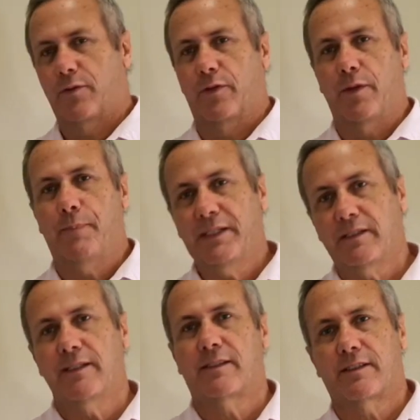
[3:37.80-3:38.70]
the
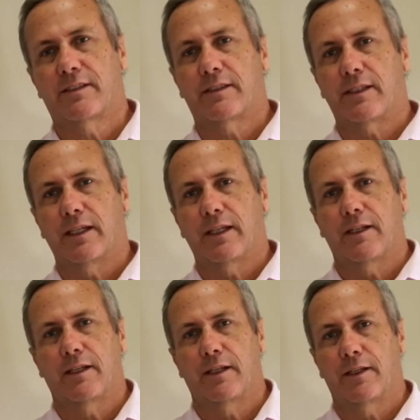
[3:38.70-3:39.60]
business
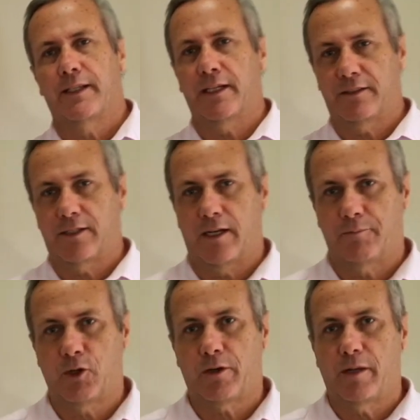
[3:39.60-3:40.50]
that I'm
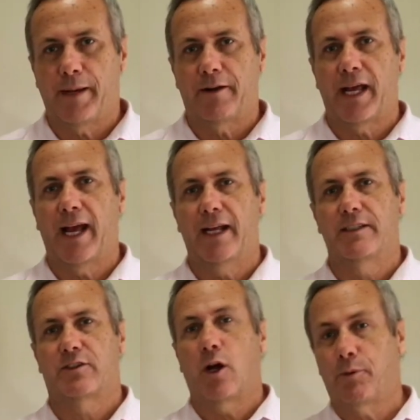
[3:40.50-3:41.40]
talking about
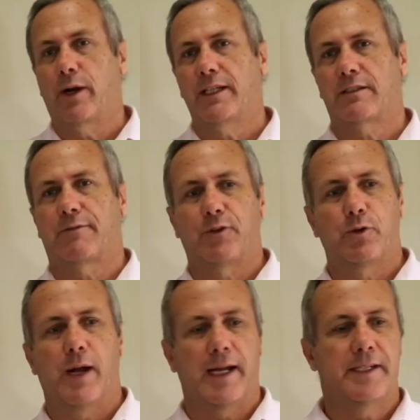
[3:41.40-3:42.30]
operates
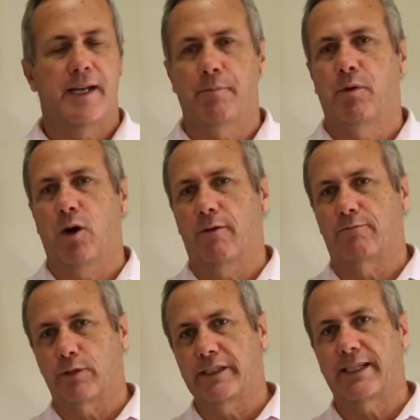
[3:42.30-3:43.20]
through a number
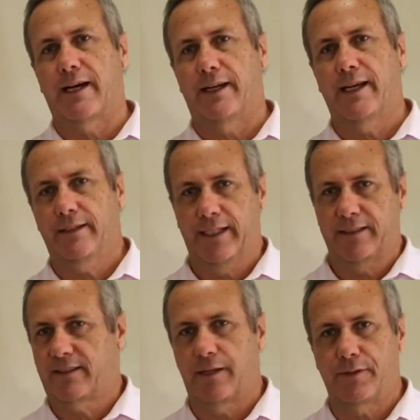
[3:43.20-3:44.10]
of retail
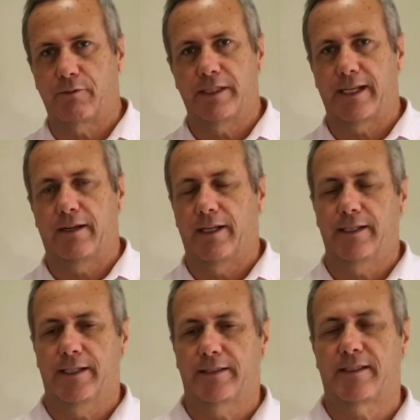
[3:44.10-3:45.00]
outlets, 7 retail
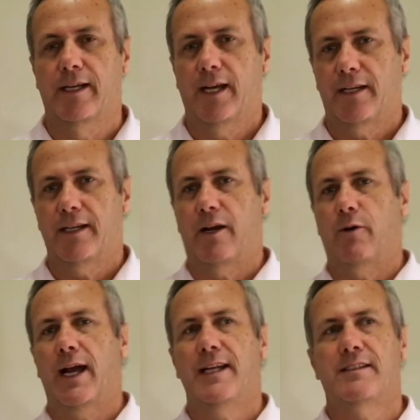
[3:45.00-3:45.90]
outlets.
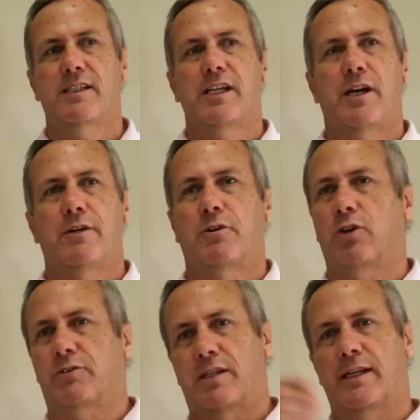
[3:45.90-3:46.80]
Now, as the owner
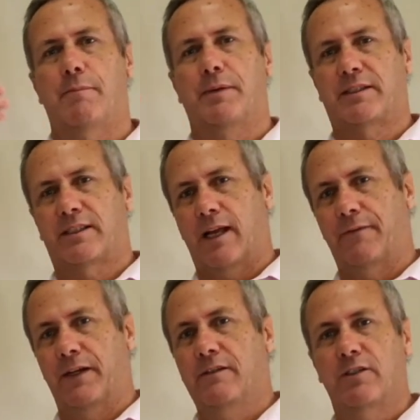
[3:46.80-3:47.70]
got to number 7,
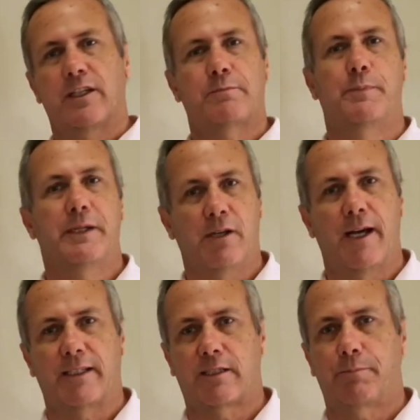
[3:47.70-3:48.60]
a little bit
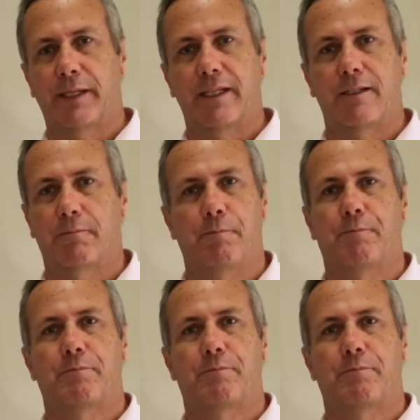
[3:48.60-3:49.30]
like spinning